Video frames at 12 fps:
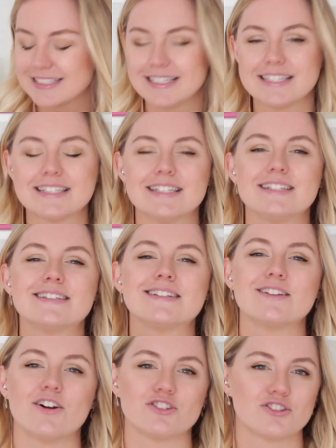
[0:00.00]
This is
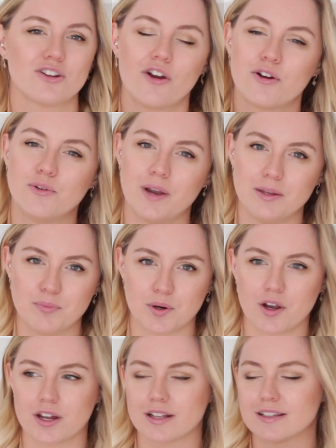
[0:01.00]
such a great
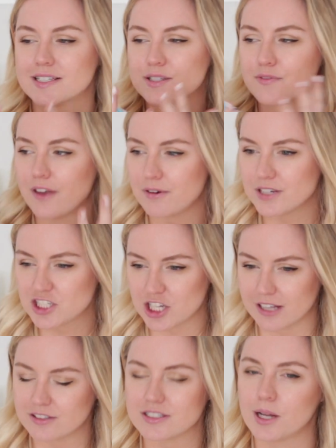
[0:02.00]
product. It's very
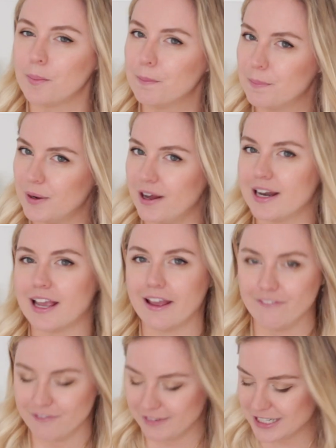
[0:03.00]
gentle but
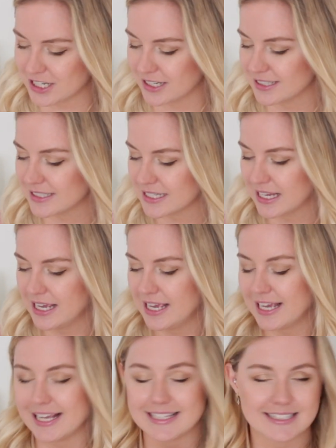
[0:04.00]
efficient.
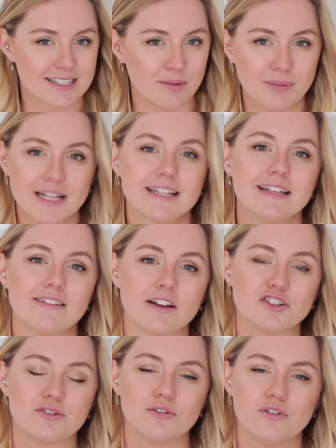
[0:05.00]
It's completely
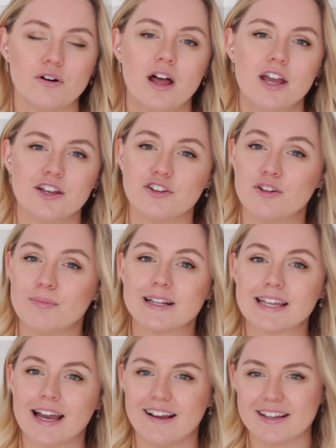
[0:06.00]
natural.
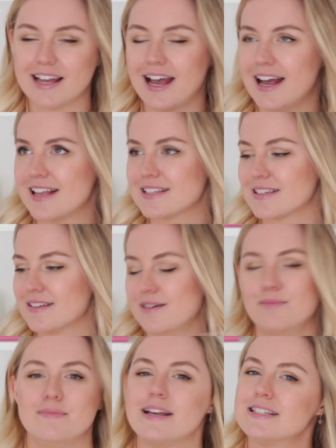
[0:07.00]
Humankind has
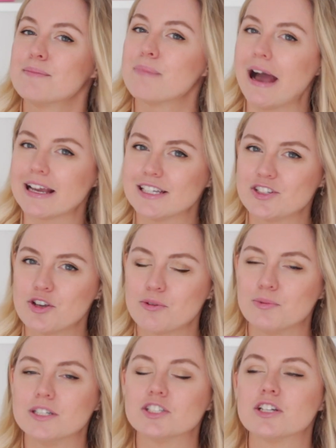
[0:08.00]
amazing
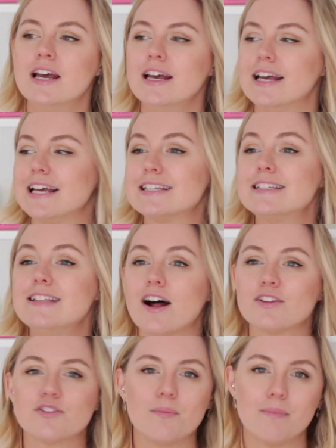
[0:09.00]
packaging, which is
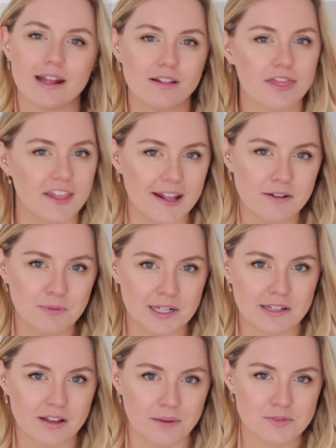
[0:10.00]
not the main thing when
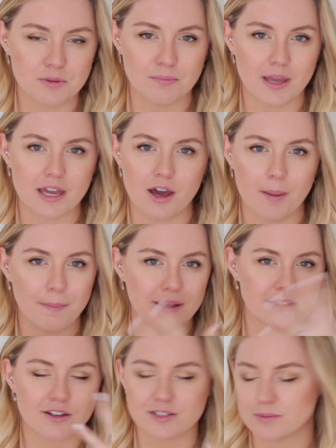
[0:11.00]
it comes to makeup
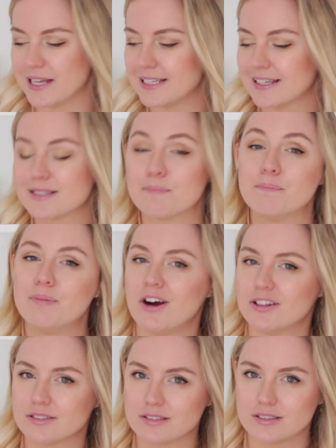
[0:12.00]
and cosmetics,
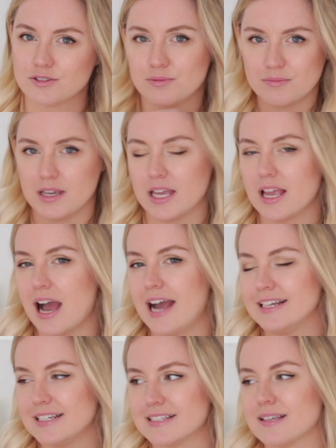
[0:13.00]
but to me,
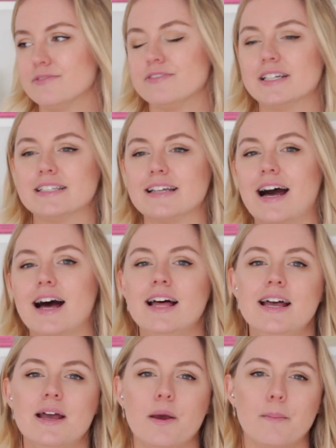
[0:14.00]
I need something
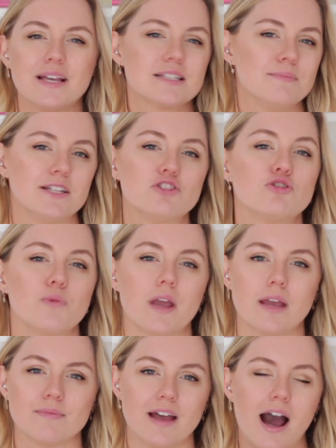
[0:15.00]
that makes me
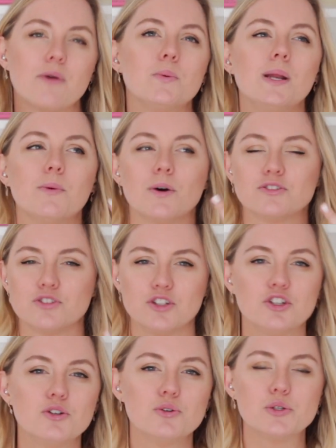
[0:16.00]
dream, that I really want to
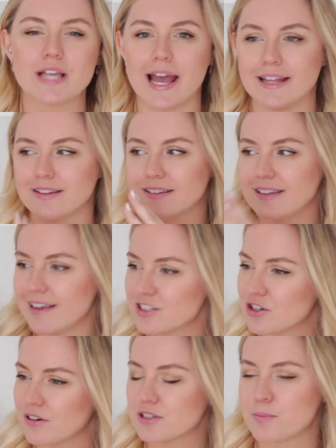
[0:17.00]
use, and the
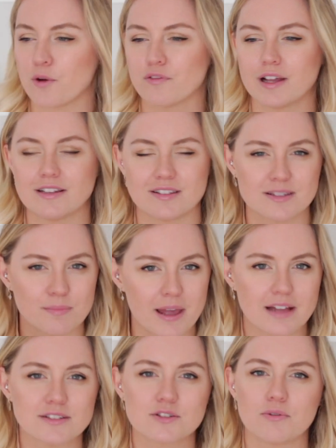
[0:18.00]
texture is perfect,
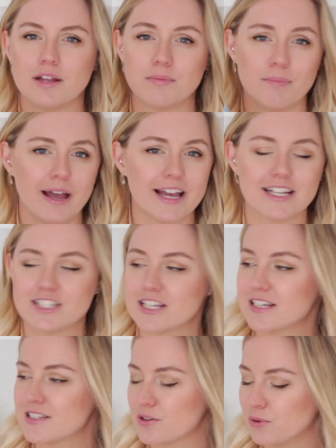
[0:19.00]
smells great,
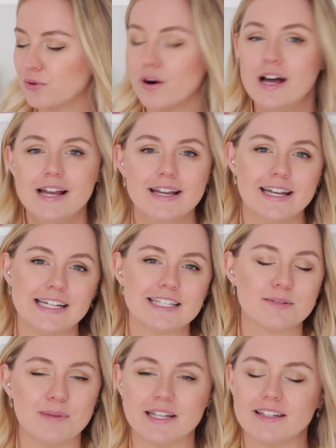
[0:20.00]
packaging is cool,
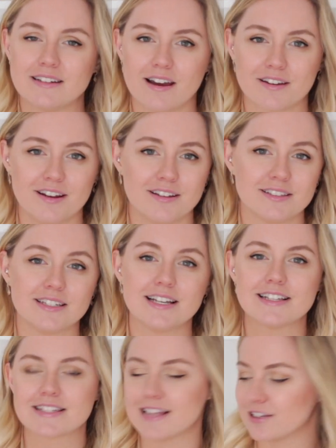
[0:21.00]
it's made in Ireland,
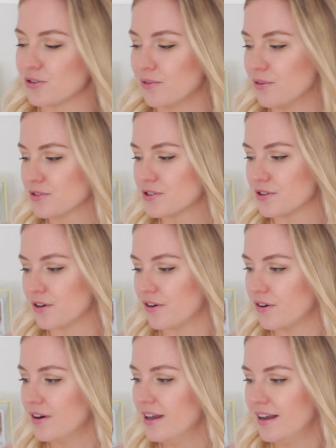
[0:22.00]
it's natural,
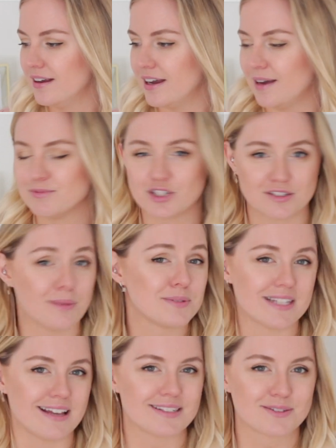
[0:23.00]
so I'm just
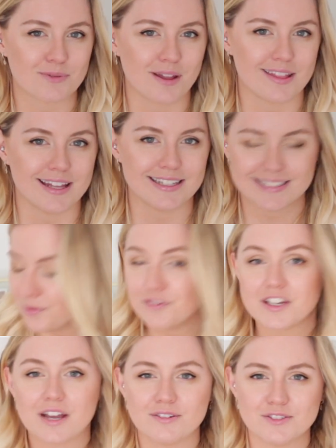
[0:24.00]
obsessed with it.
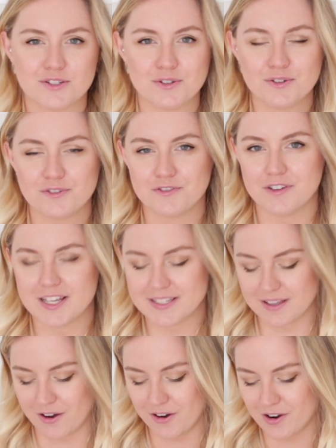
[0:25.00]
Moving on to
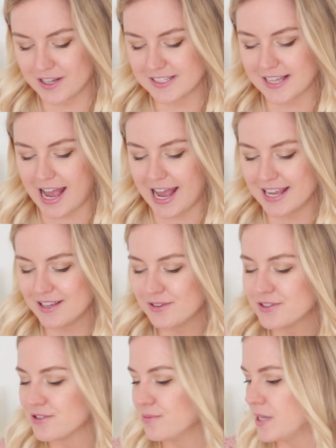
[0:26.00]
face oils, I
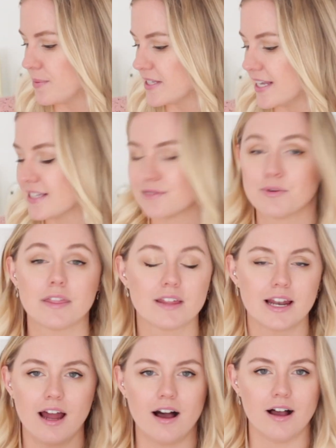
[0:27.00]
used to be obsessed with
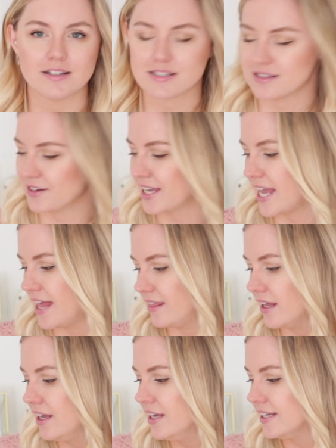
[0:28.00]
Clarins
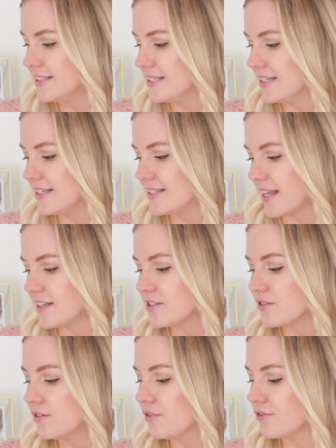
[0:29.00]
again. The
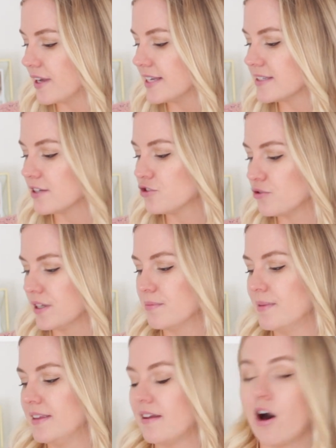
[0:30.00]
Santal face
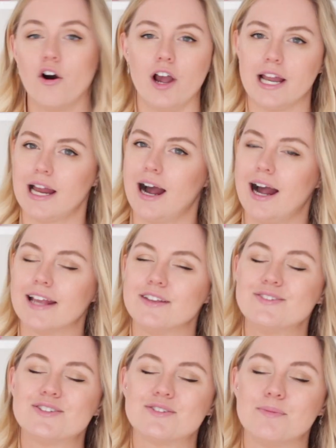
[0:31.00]
treatment oil, I
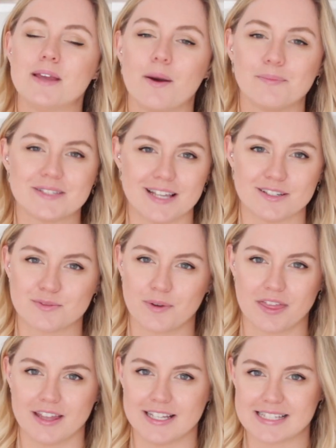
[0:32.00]
used to be obsessed
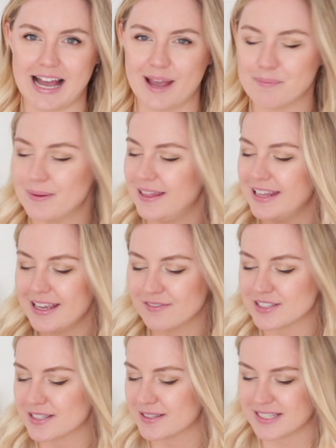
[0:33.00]
with this. I
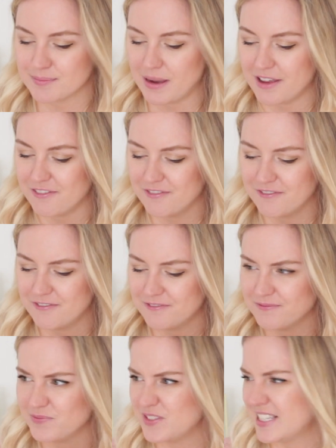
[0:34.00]
believe this is my
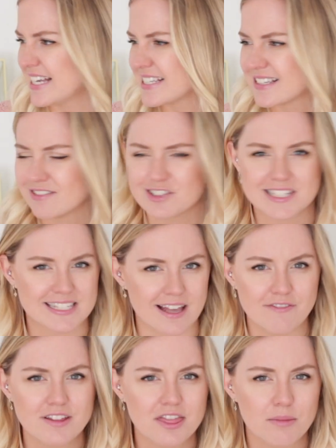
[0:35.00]
6th or
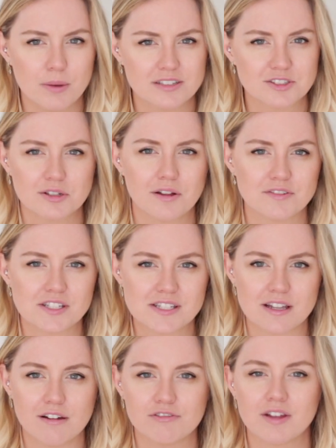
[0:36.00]
7th bottle of the
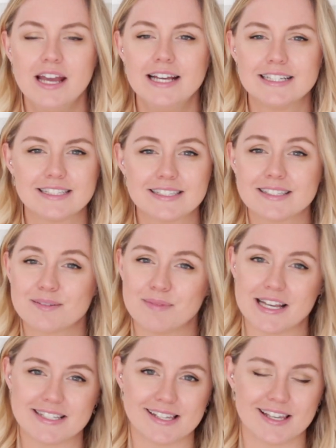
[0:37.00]
stuff. This is
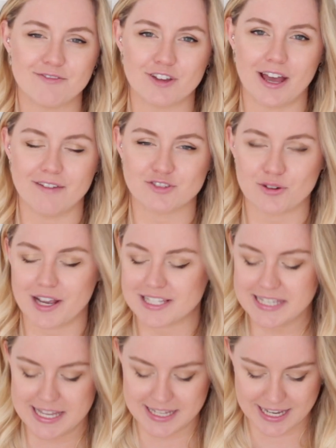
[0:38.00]
amazing if you have dry
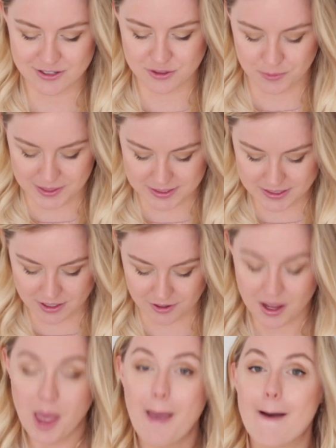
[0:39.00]
skin in the winter.